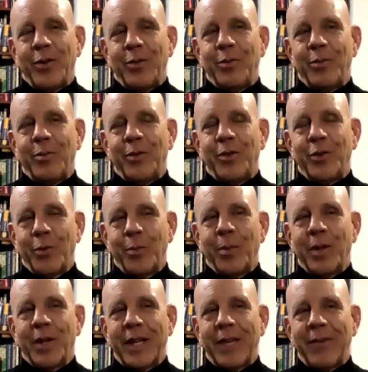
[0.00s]
do
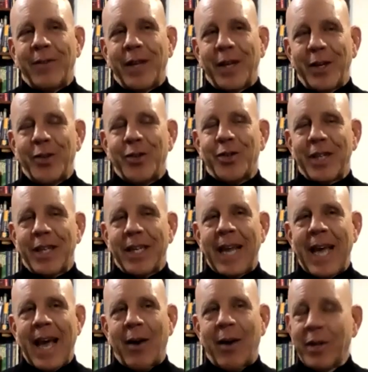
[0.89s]
believe that you see
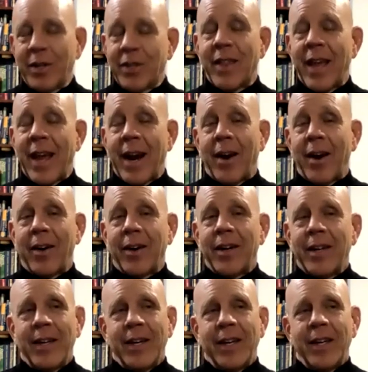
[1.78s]
now. It's there.
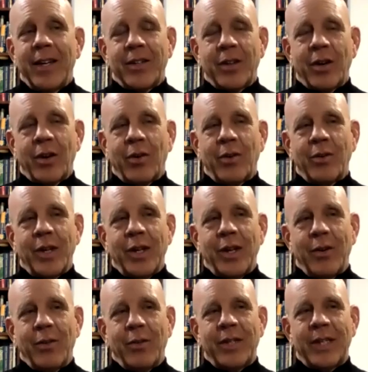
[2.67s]
So,
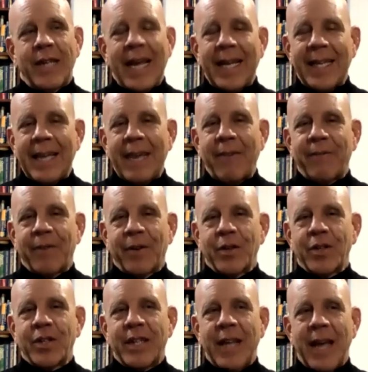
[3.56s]
take that
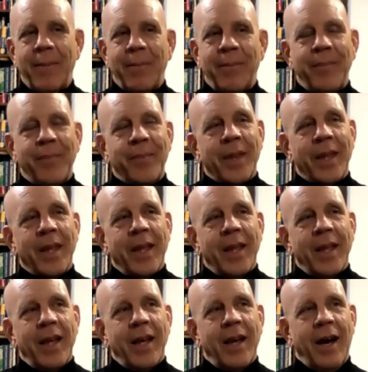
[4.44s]
first step.
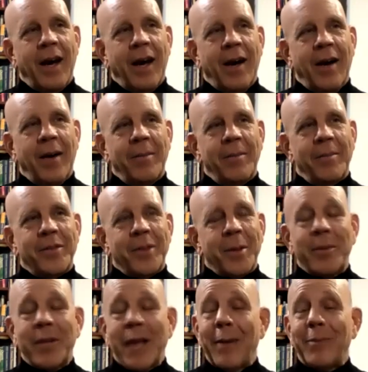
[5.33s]

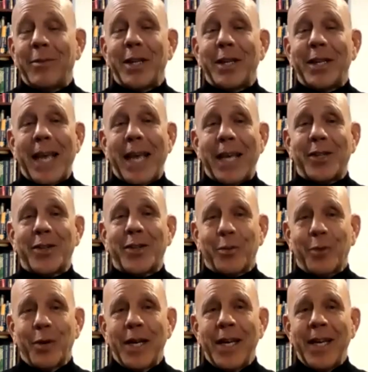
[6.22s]
Sometimes it takes
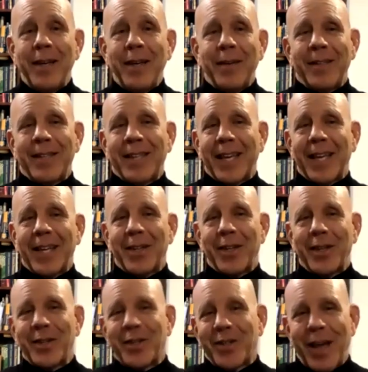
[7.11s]
3 to get
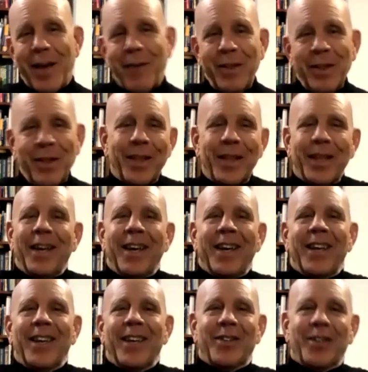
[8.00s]
to the 7th.
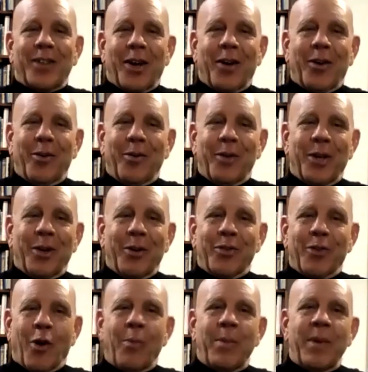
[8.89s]
So,
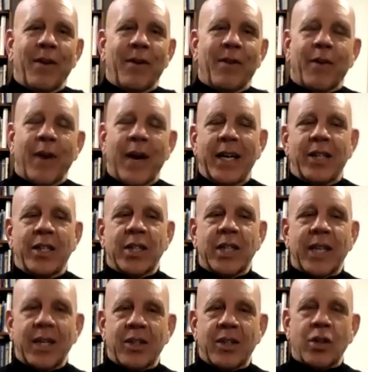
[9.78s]
don't be afraid.
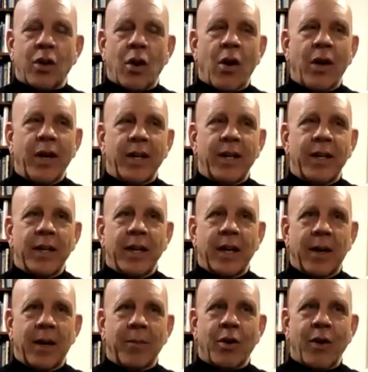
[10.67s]
Just get started.
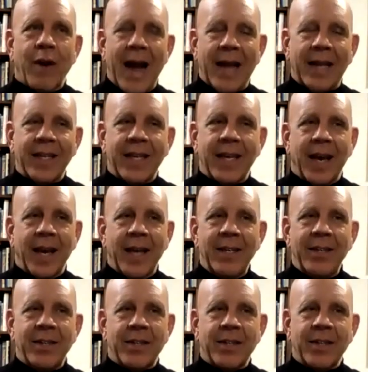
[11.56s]
Crack the
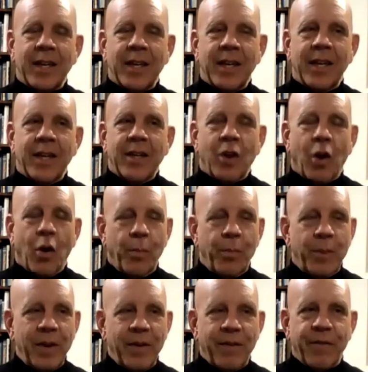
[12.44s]
ice. Don't
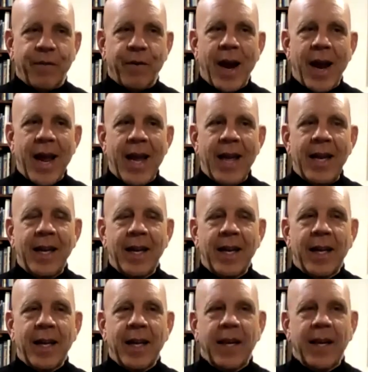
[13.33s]
be afraid.
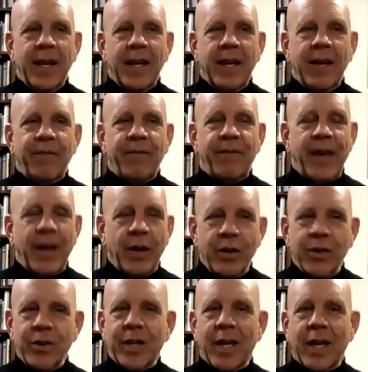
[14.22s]

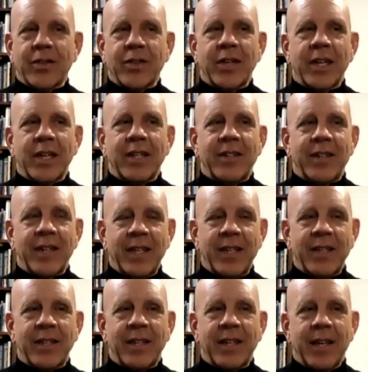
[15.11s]
Failure doesn't exist.